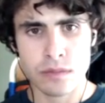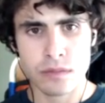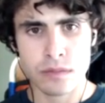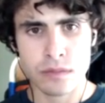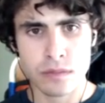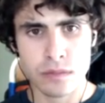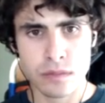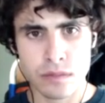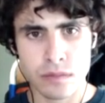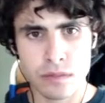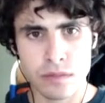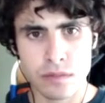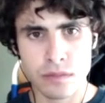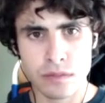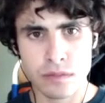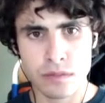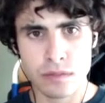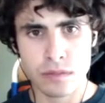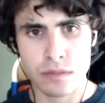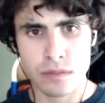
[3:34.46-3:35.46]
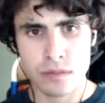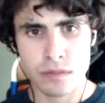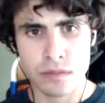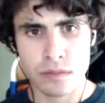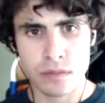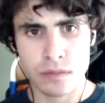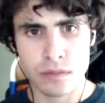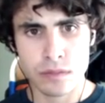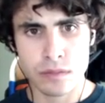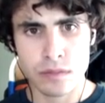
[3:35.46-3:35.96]

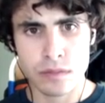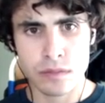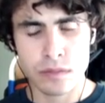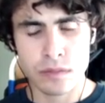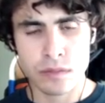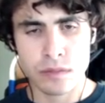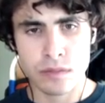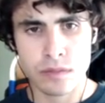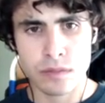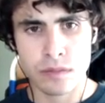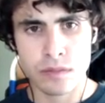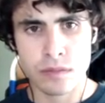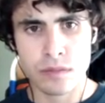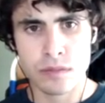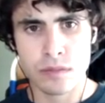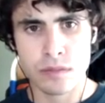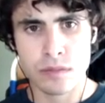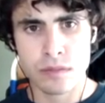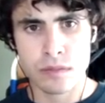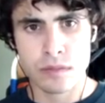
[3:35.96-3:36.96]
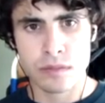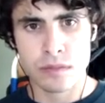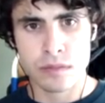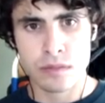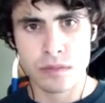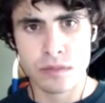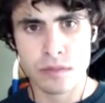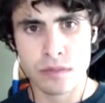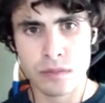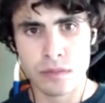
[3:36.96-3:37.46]

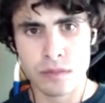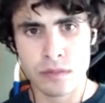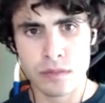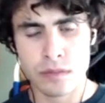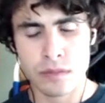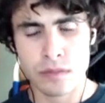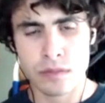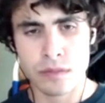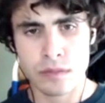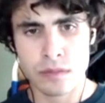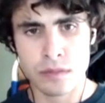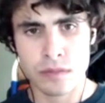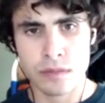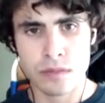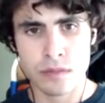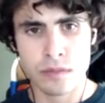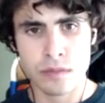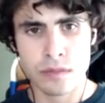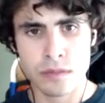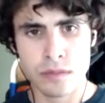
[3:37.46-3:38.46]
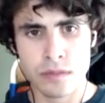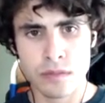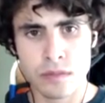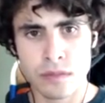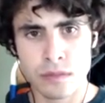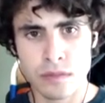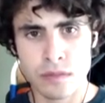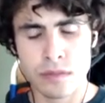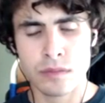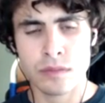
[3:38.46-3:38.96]

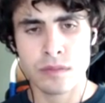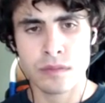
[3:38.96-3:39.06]
[no speech]